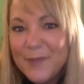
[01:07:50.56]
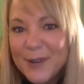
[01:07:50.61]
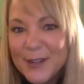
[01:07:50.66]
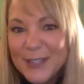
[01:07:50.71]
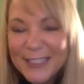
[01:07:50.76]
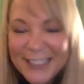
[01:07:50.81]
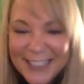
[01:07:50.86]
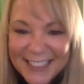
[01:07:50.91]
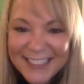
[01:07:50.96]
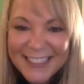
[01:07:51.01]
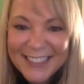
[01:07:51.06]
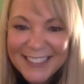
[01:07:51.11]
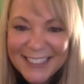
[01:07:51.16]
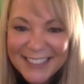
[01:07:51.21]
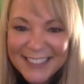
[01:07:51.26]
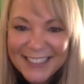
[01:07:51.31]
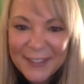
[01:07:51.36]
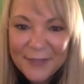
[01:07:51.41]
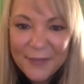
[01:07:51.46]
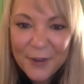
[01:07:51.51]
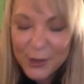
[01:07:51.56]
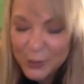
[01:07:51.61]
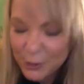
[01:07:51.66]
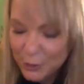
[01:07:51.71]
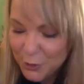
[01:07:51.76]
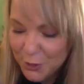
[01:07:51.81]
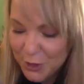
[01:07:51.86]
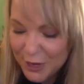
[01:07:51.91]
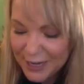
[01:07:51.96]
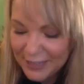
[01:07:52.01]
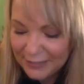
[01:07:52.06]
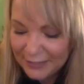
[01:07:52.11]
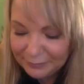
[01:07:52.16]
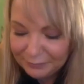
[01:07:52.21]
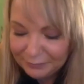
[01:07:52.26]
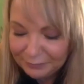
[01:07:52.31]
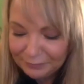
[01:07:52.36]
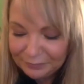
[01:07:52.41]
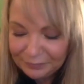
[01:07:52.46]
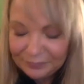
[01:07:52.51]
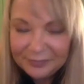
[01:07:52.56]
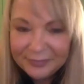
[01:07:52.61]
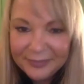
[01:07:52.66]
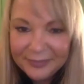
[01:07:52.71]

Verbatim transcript: Get that book for sure.